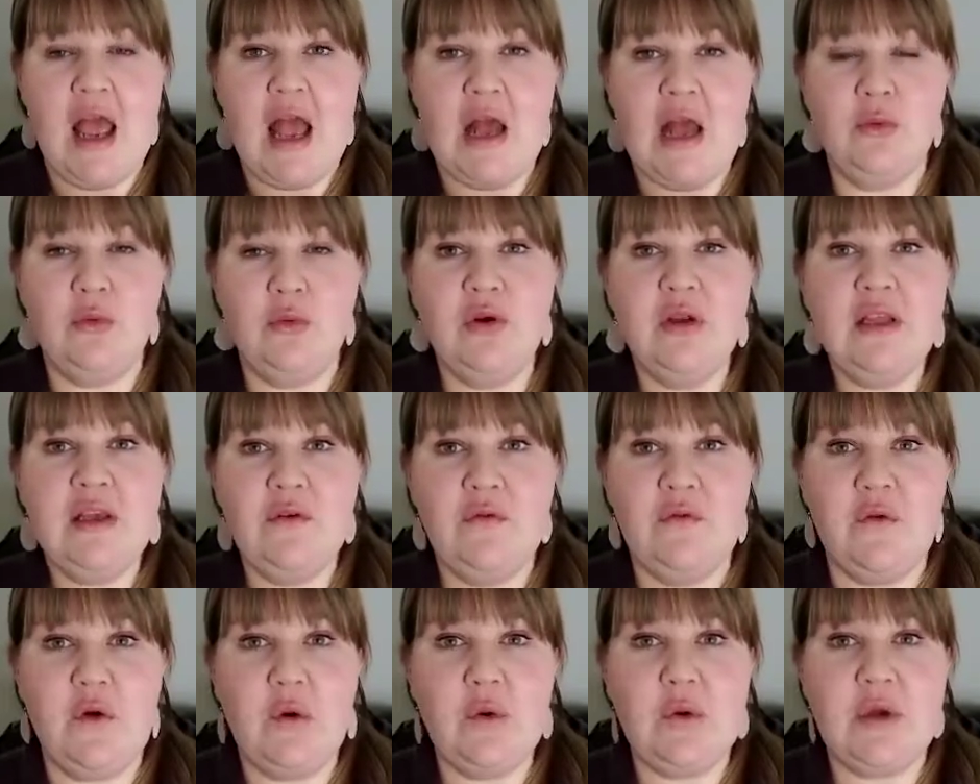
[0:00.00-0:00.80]
and
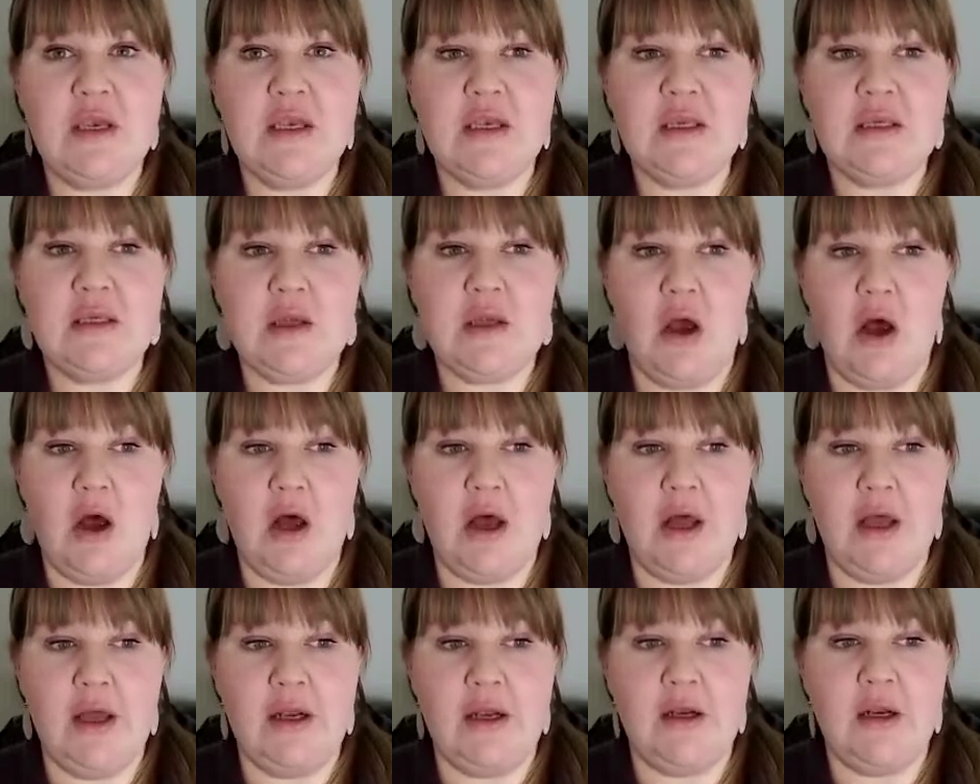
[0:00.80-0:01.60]
really focus
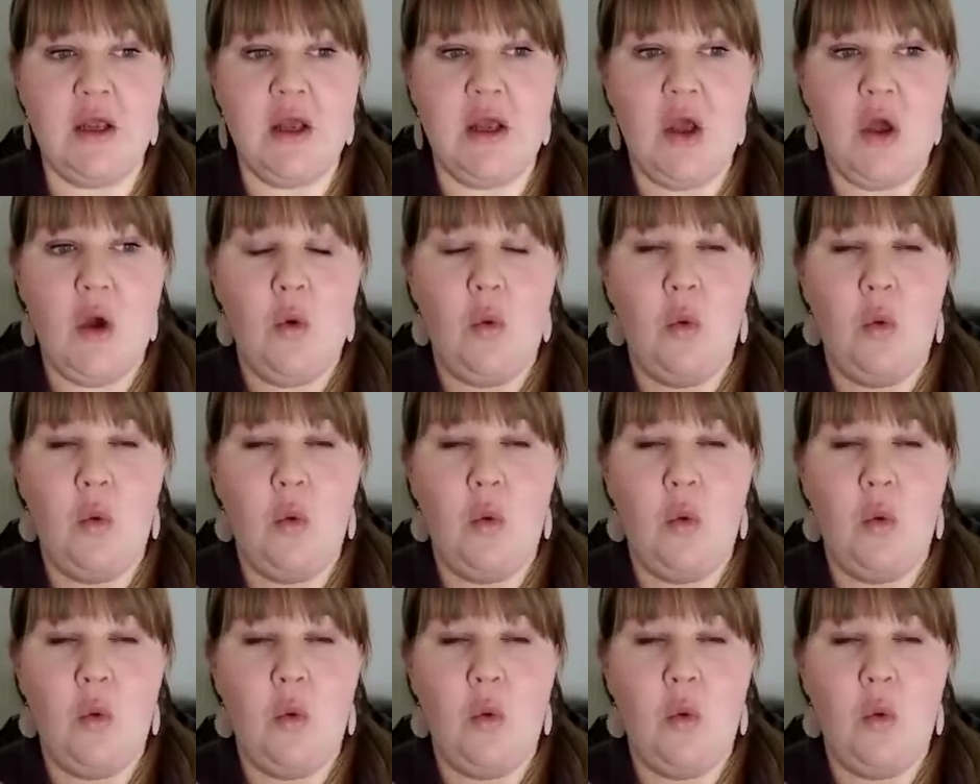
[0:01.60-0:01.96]
on